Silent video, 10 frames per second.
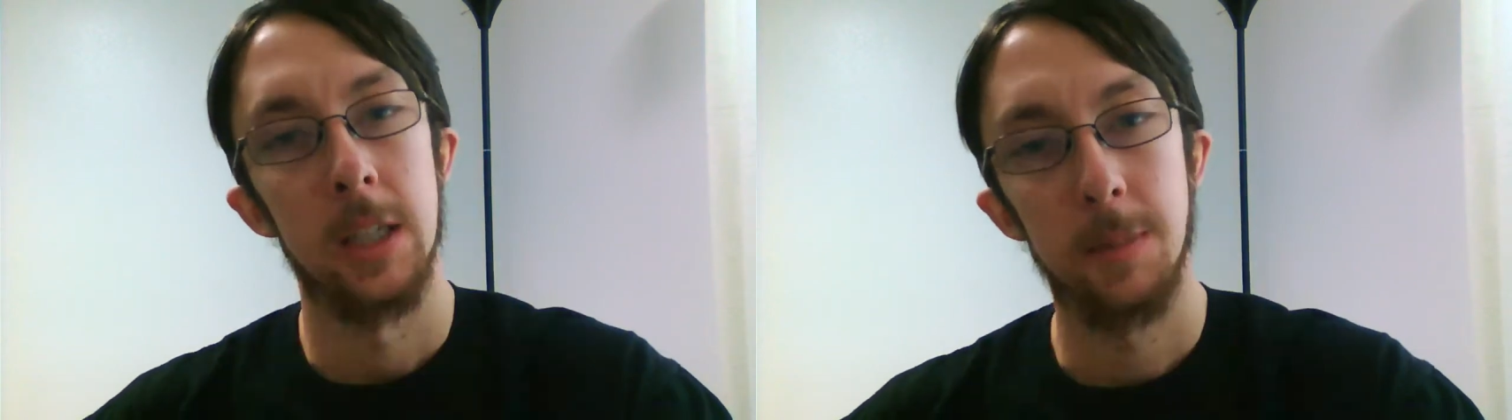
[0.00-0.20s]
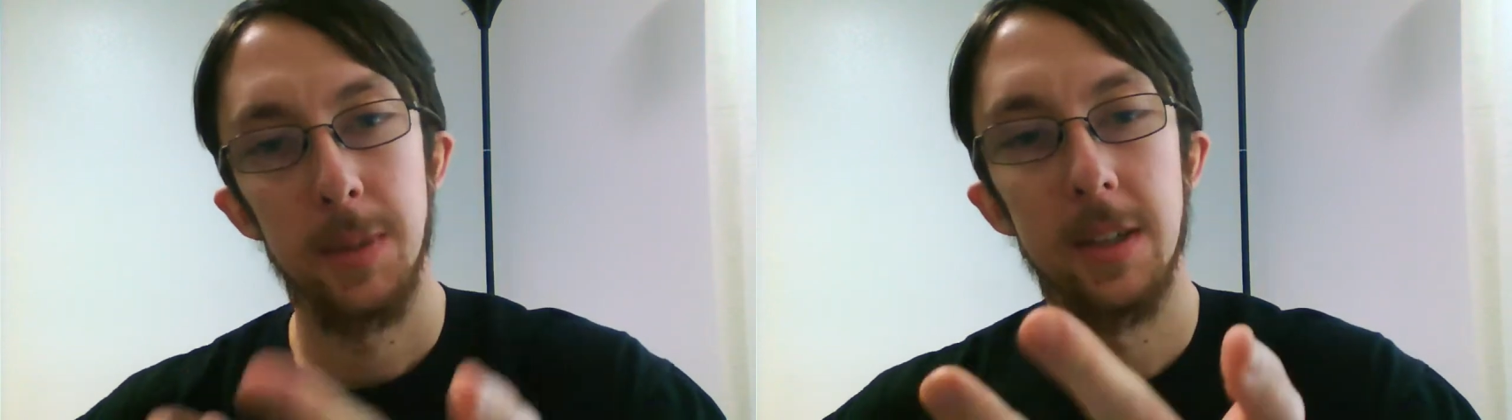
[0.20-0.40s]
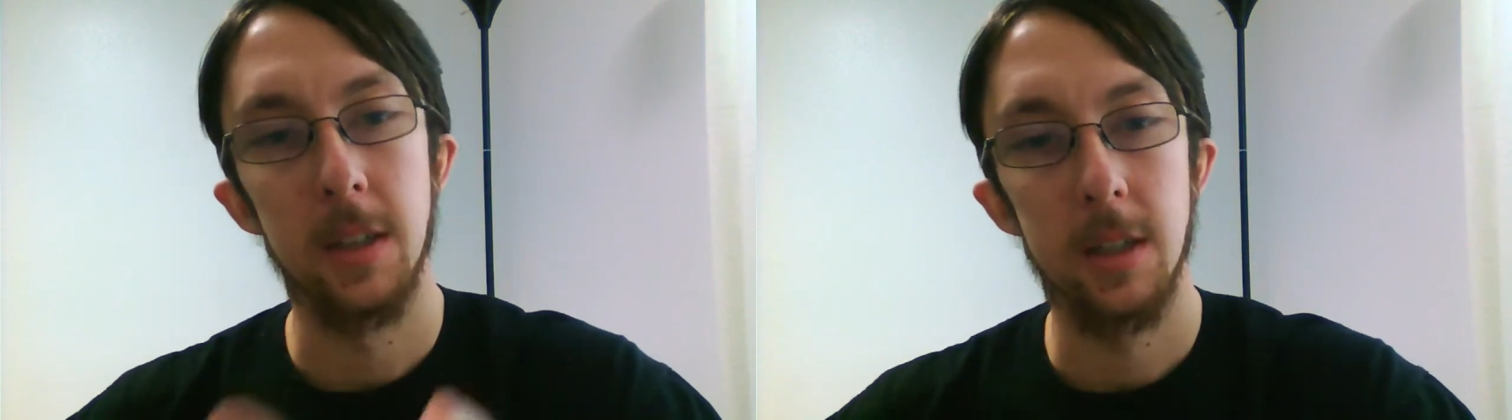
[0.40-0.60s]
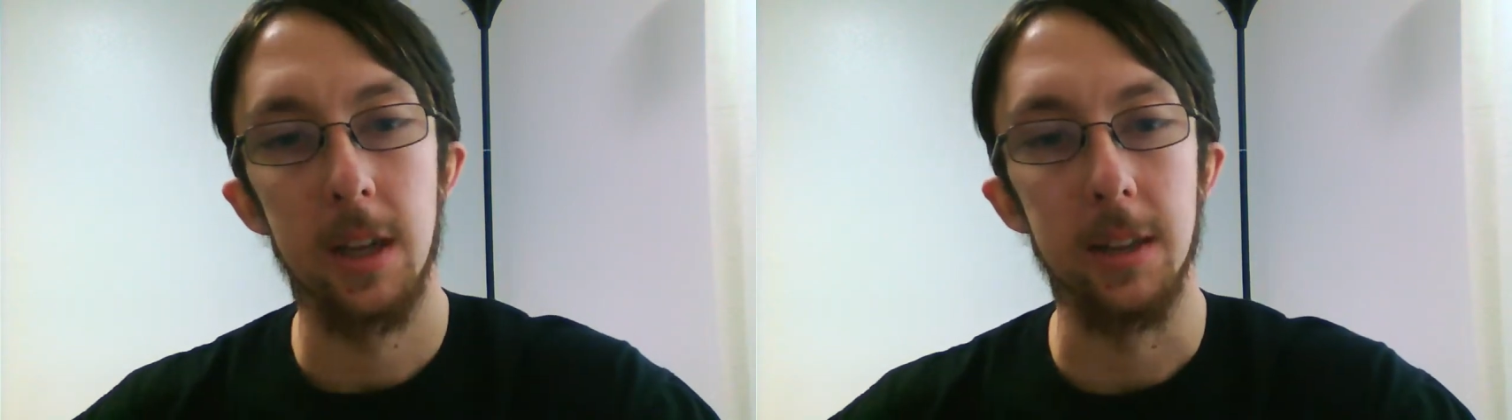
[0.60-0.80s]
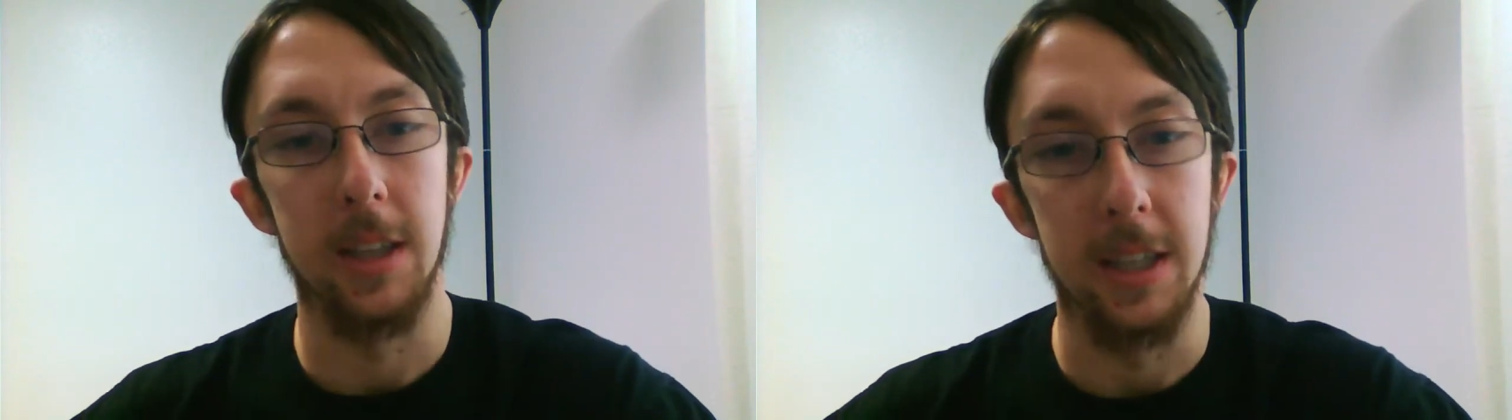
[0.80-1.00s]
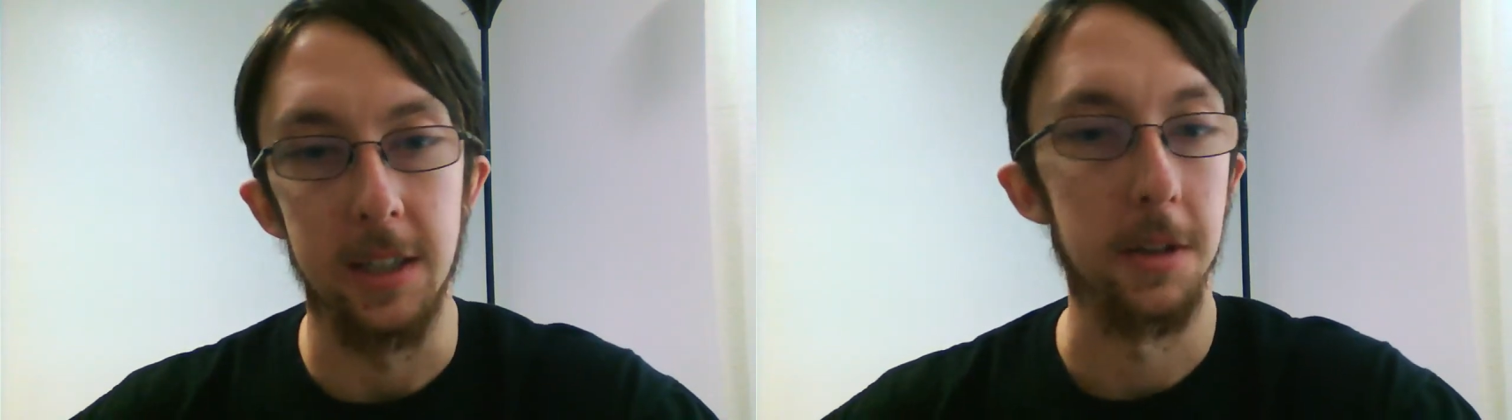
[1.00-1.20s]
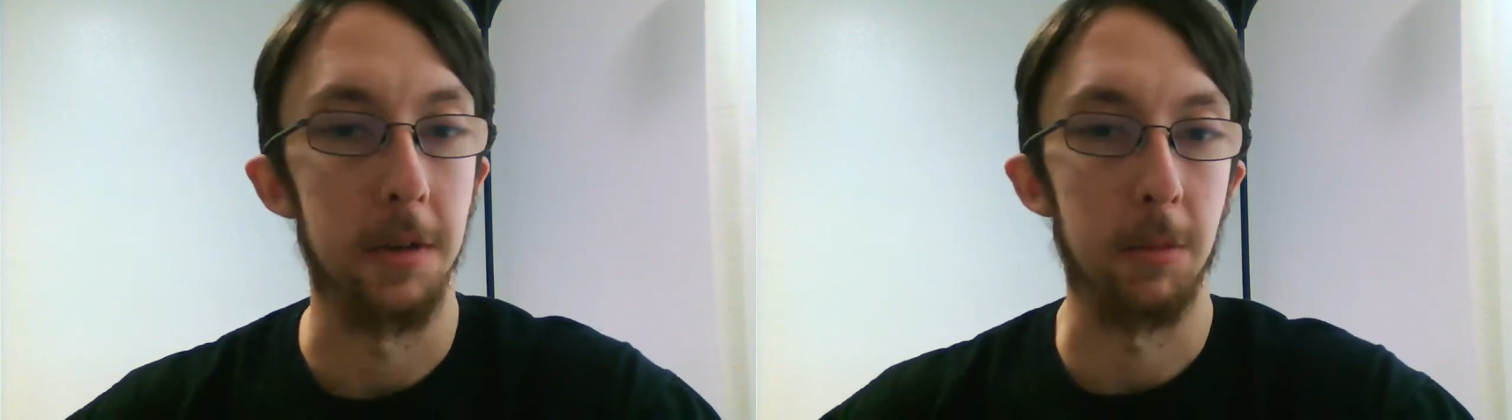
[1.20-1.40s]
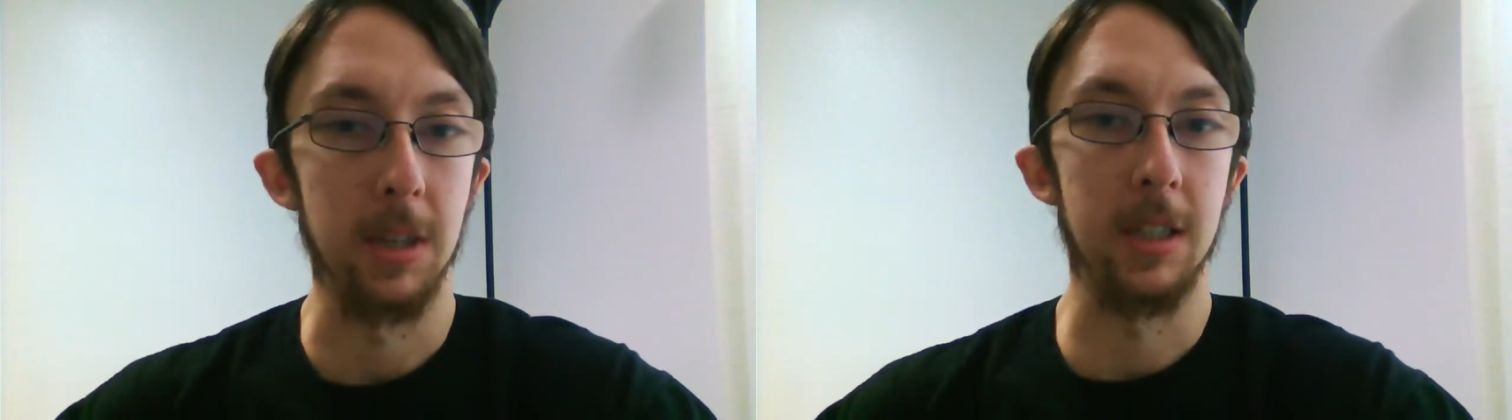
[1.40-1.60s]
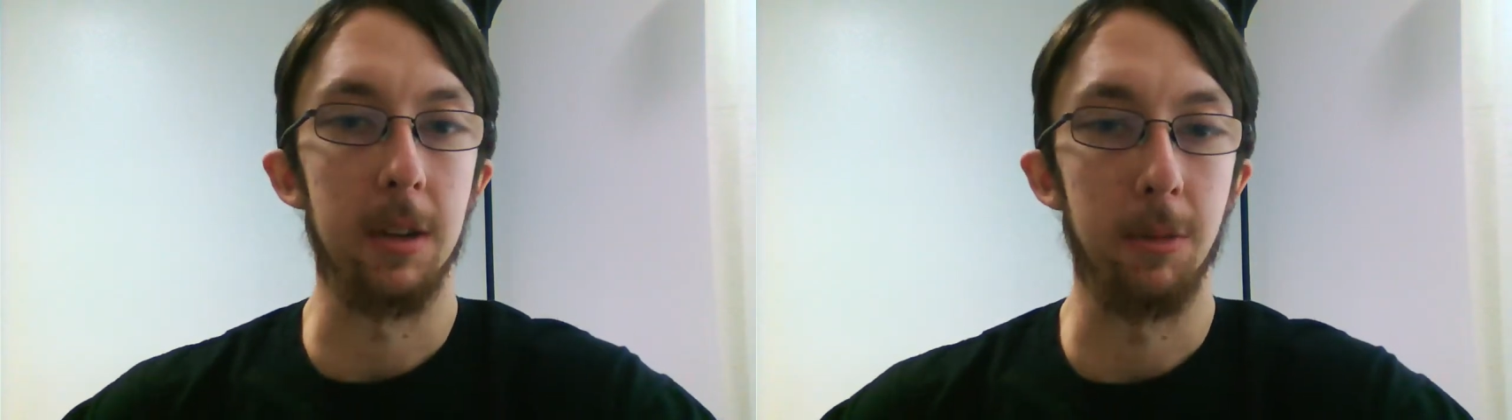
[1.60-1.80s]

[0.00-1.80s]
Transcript: it's been slightly easier once I